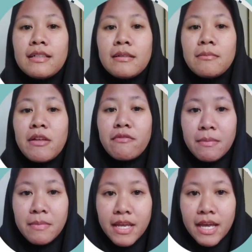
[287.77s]
my
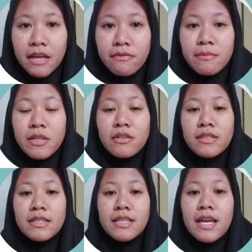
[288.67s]
family have,
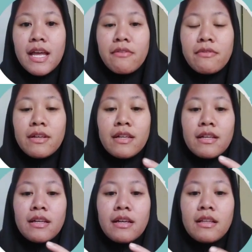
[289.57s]
because they have
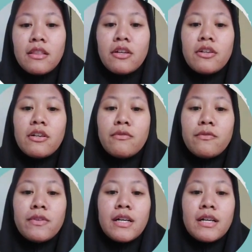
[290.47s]
a lot
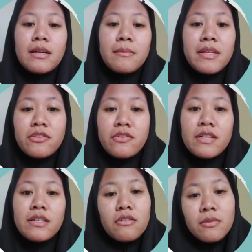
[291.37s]
of raw
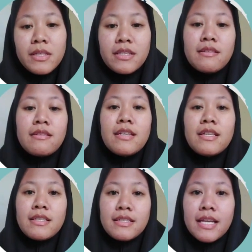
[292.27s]
material
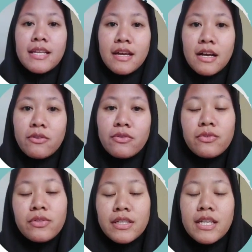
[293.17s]
inside their house,
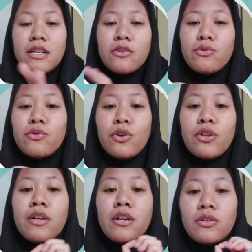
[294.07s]
so they do not
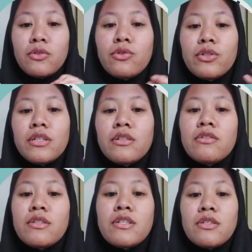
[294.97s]
go to
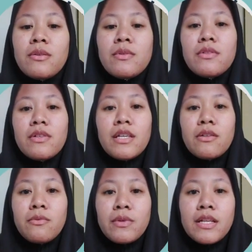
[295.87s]
grocery shop. So
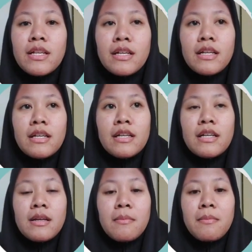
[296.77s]
it will
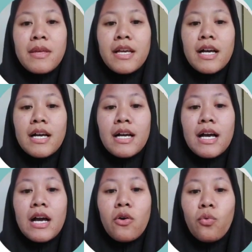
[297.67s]
make
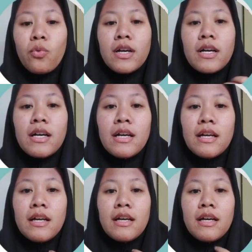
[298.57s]
our
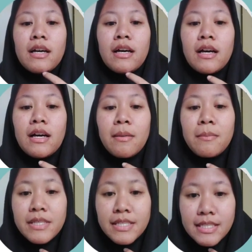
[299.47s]

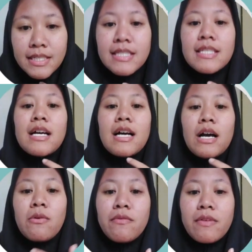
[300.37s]
business,
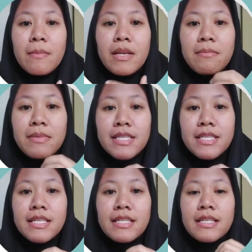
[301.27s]
our family
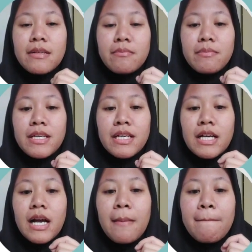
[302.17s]
business,
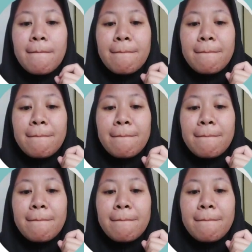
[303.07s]
become